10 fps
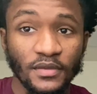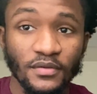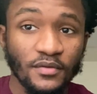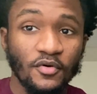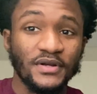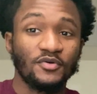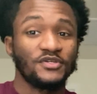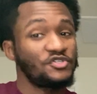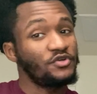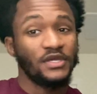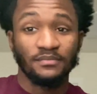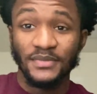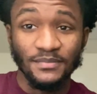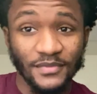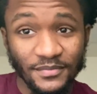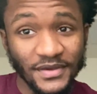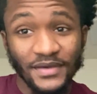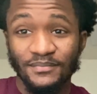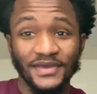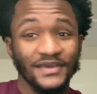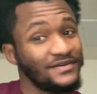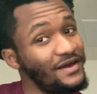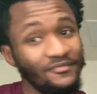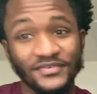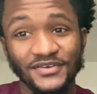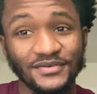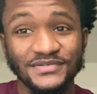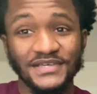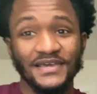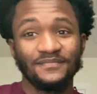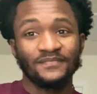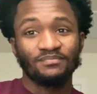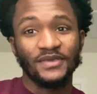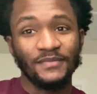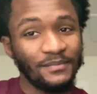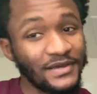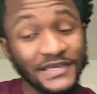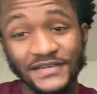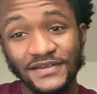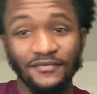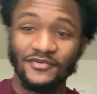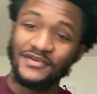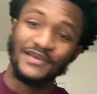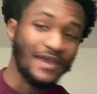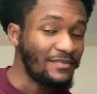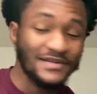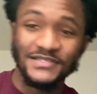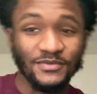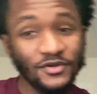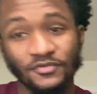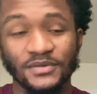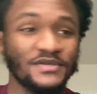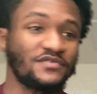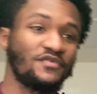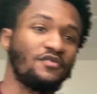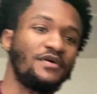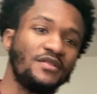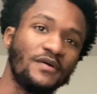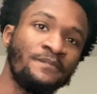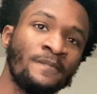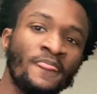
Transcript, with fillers: On on the stream, me Megan Duffy. You know what I'm saying? Me and my man getting Duffy on the game, man. It's something you don't want to miss for real. But hey, look.